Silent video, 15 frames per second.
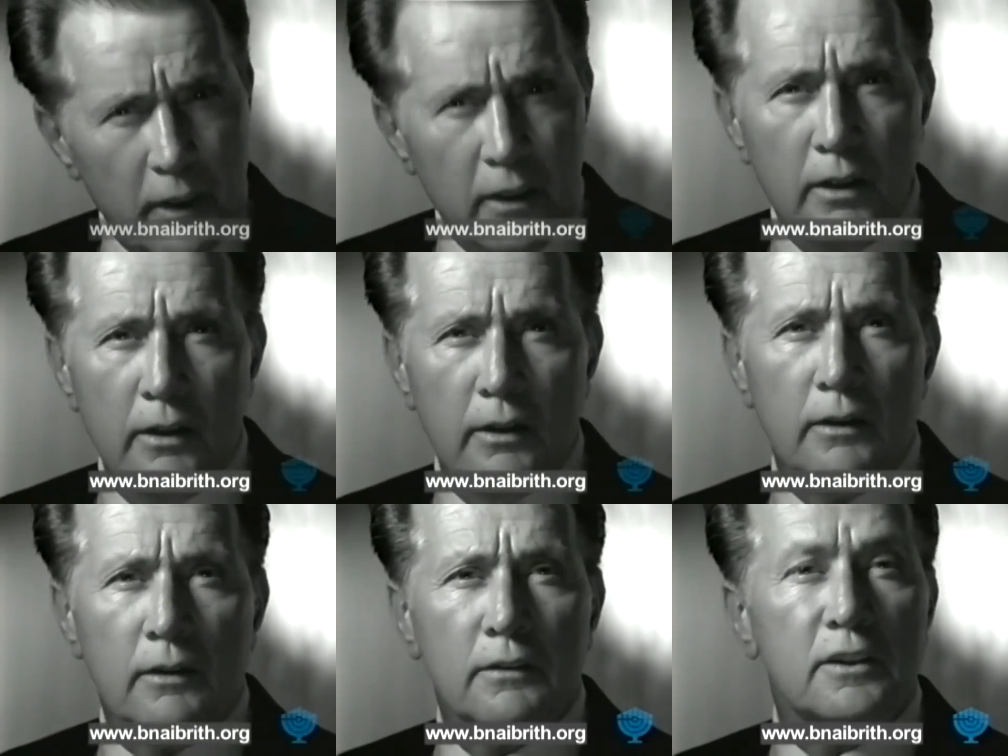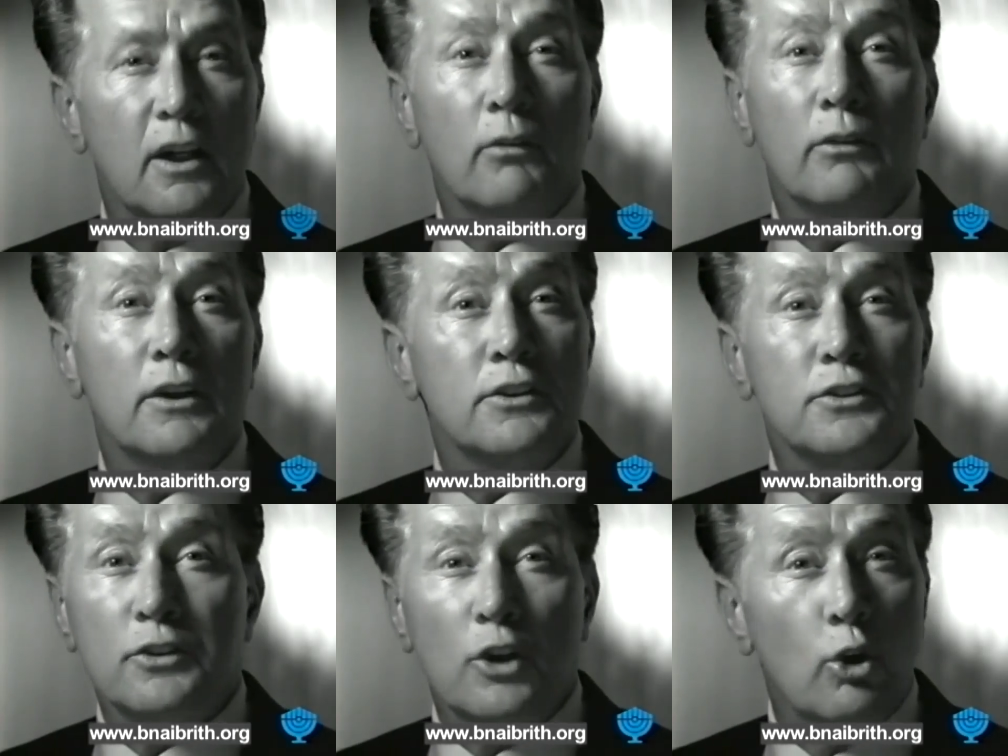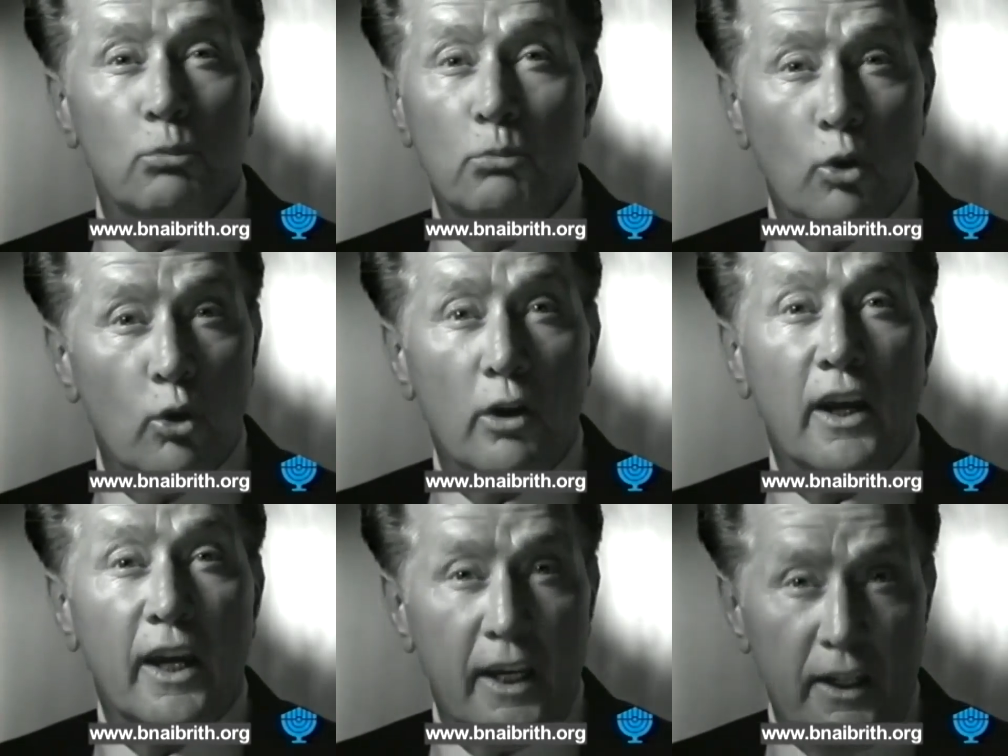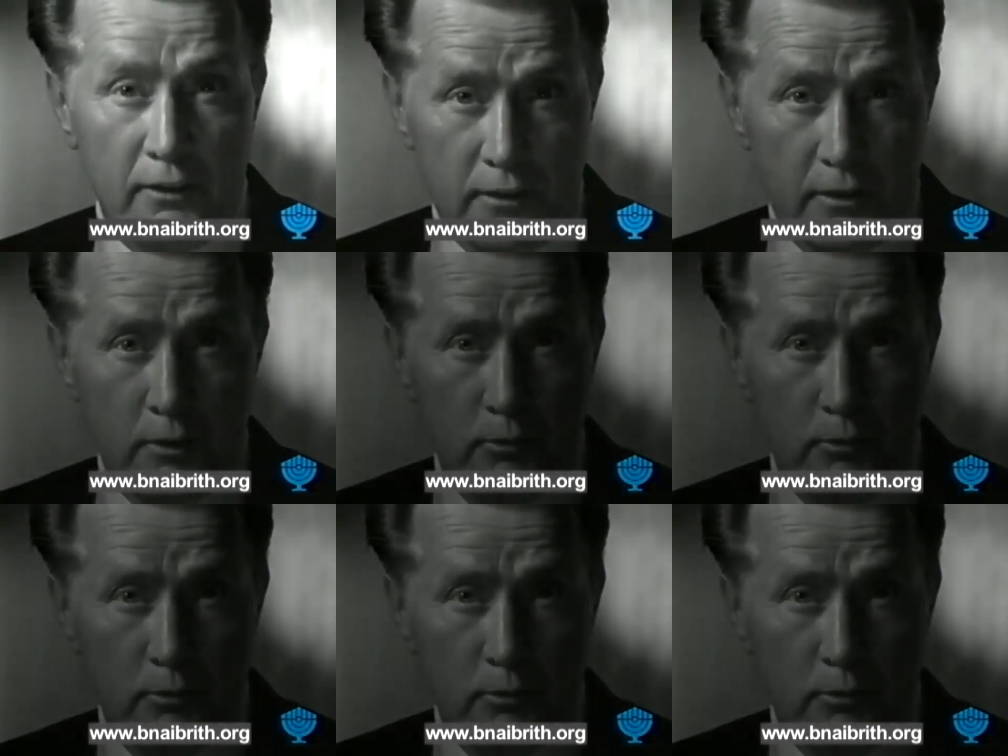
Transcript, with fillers: be here till there's no more hate.